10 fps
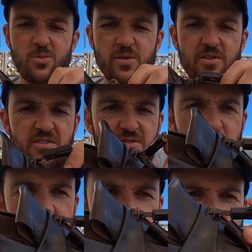with this
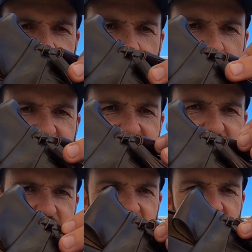sort of
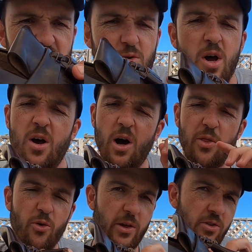weird tassel. I
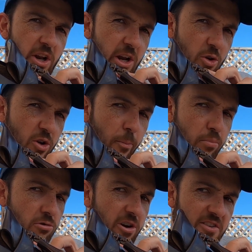thought they were the Loke
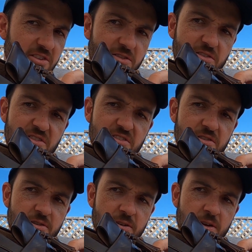Brightons,
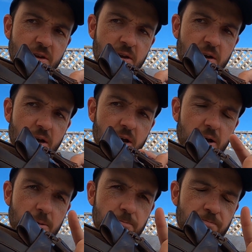
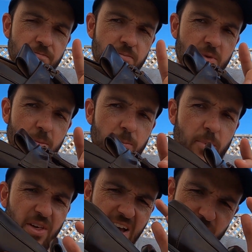
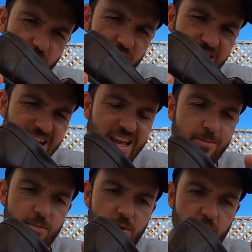but they haven't got the
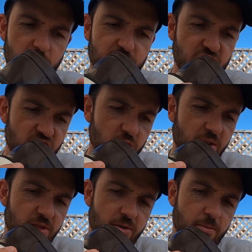name of the shoe
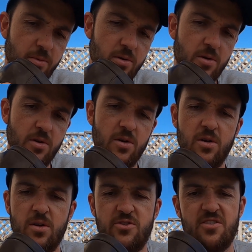in them.
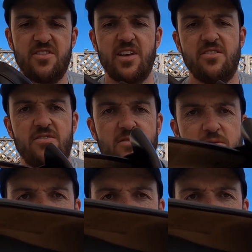It just says